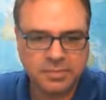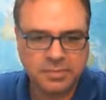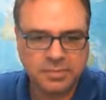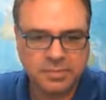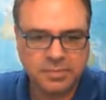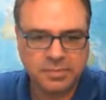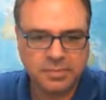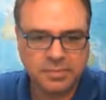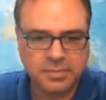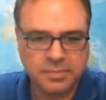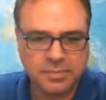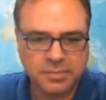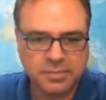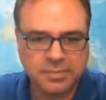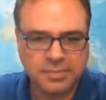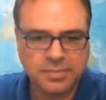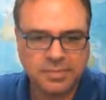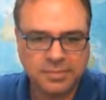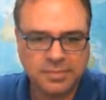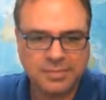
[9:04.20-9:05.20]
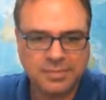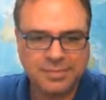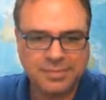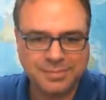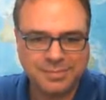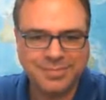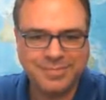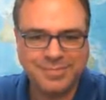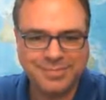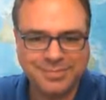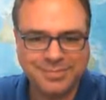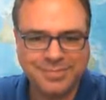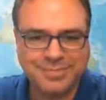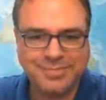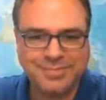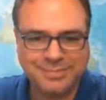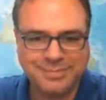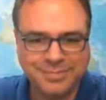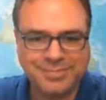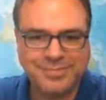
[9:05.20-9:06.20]

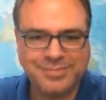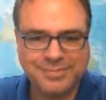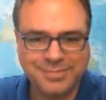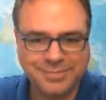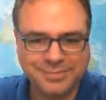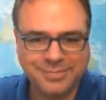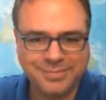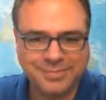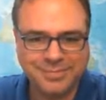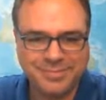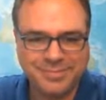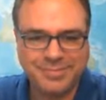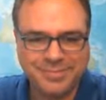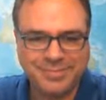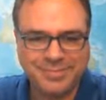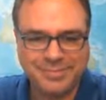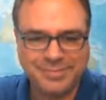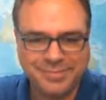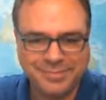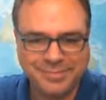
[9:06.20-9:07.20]
No words are spoken by the person on screen.